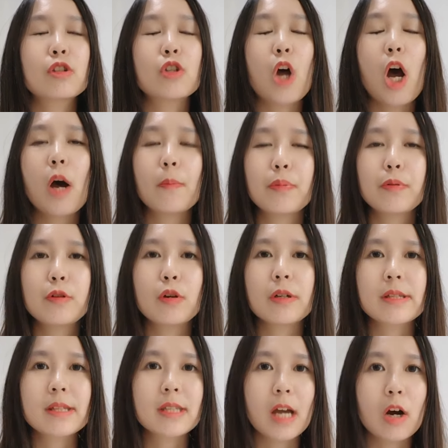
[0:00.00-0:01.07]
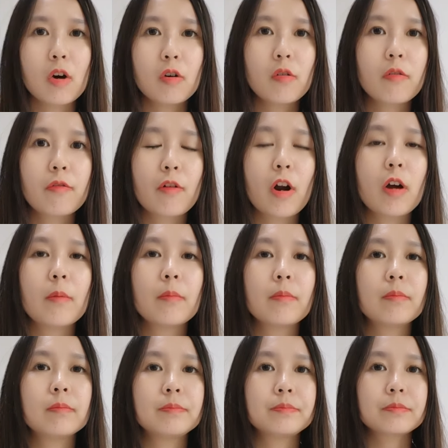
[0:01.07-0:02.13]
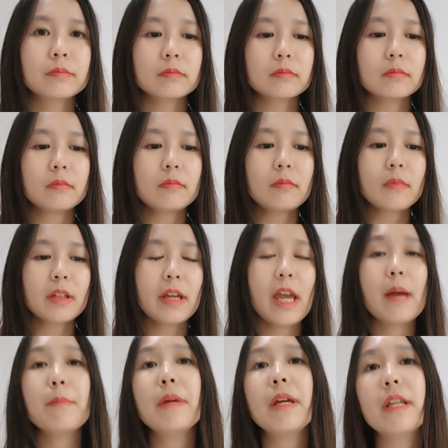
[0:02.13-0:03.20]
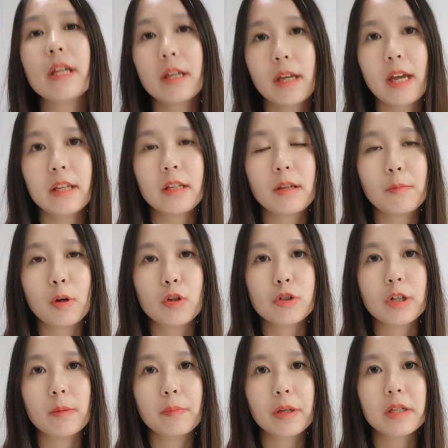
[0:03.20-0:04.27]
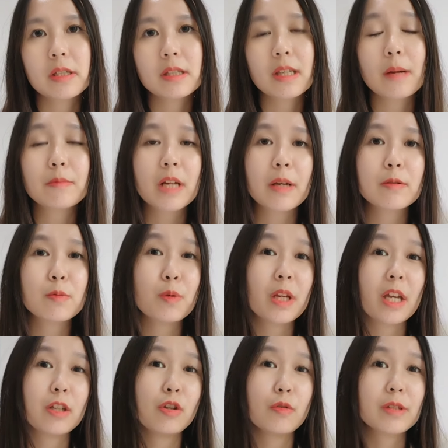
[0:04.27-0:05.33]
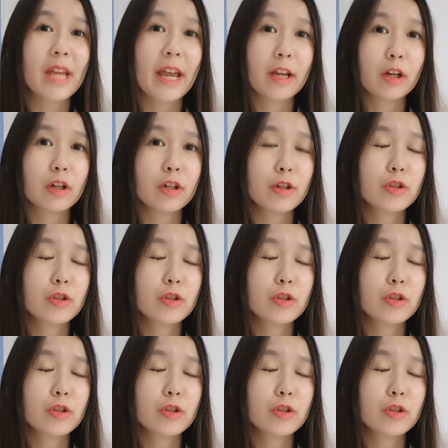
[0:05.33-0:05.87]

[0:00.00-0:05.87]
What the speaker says: stop yourself from emitting any emotion, because sometimes we can use anger